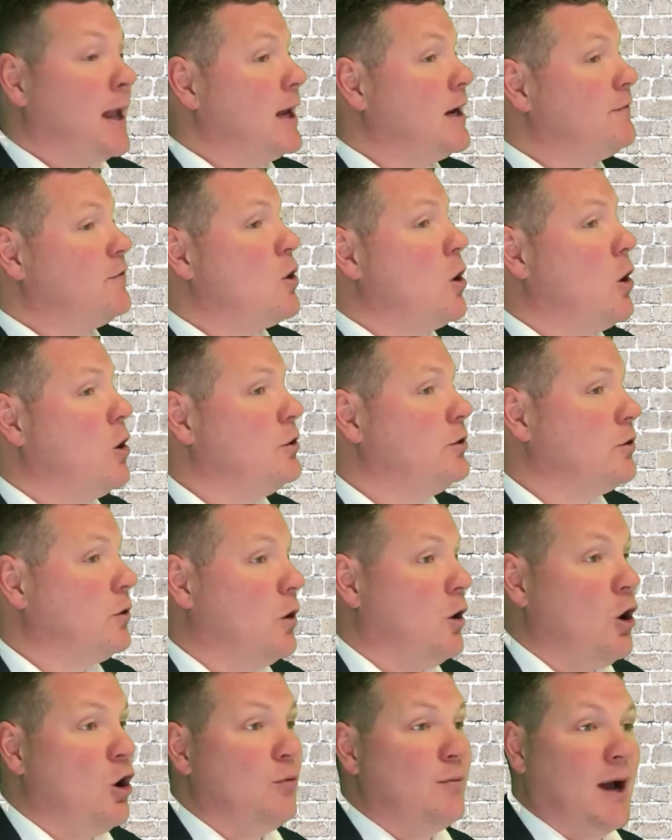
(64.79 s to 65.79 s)
And if you own
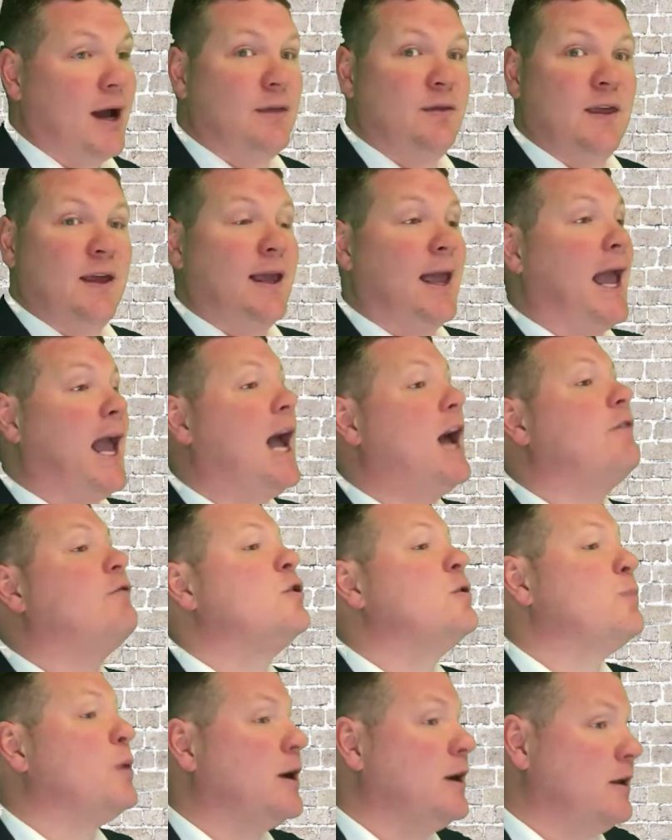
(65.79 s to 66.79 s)
your home, I think
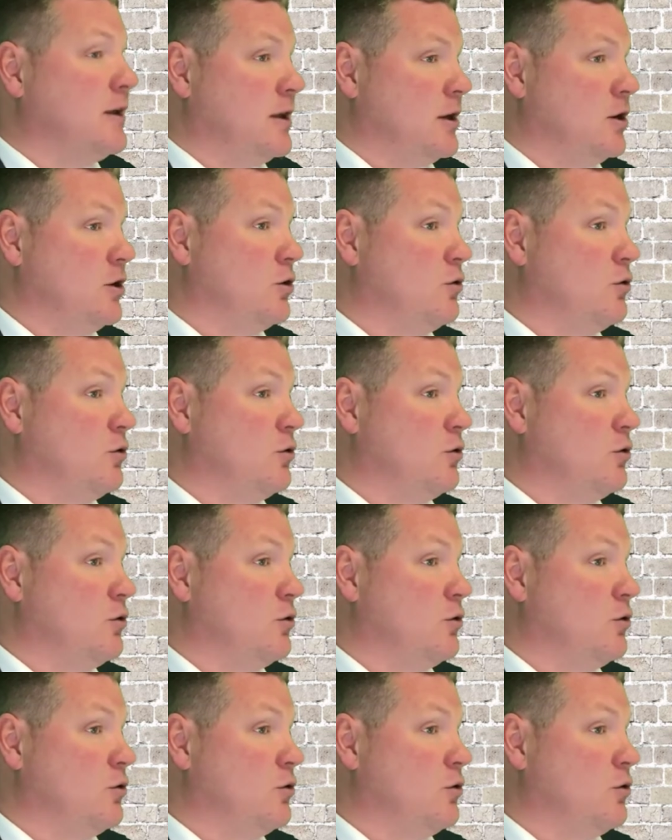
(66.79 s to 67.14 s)
everybody can